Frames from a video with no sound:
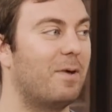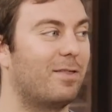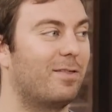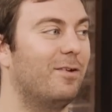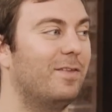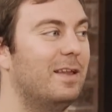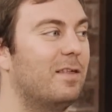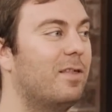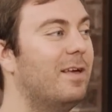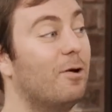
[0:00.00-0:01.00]
I still need to
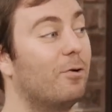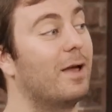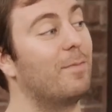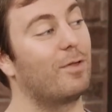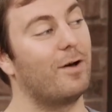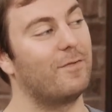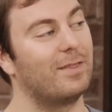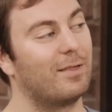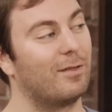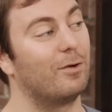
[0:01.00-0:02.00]
see Notre Dame's offense
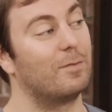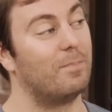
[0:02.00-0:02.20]
has looked